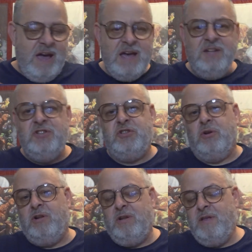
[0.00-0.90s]

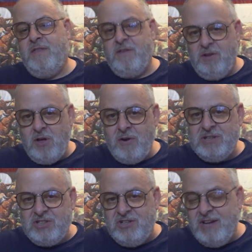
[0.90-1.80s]
Angel, The
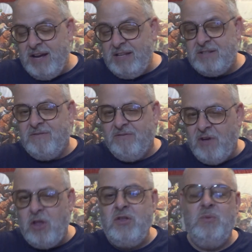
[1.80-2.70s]
Longest Night,
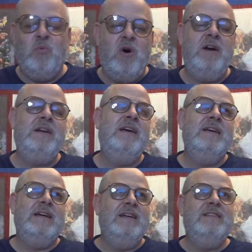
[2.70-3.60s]
Volume 1.
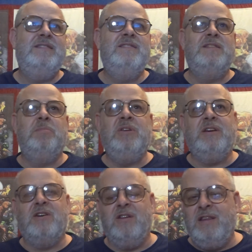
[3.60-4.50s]
And this is simply a
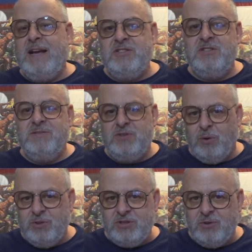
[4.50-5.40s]
collection of
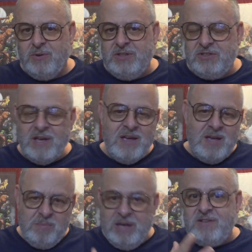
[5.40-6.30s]
short stories
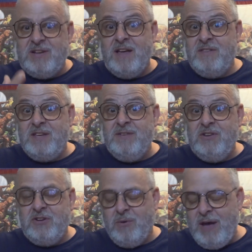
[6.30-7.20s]
based on the TV
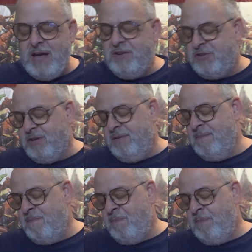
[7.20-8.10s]
show Angel.
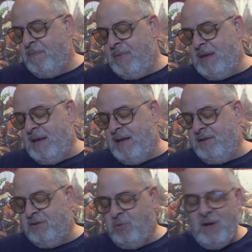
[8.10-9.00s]

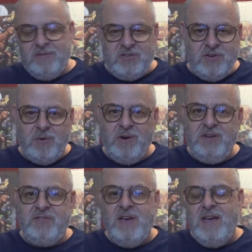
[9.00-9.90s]
There are 12
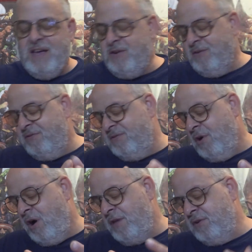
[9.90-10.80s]
stories, and you have
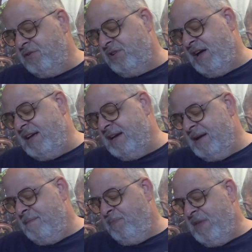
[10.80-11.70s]
authors like
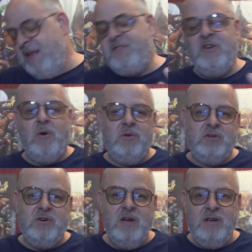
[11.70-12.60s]
Nancy
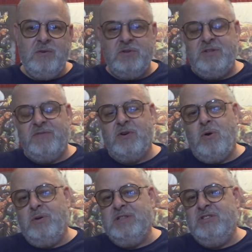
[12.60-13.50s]
Holder, Christopher
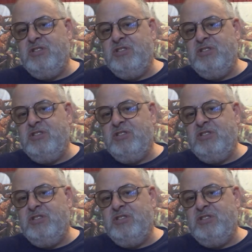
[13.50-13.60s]
Golden,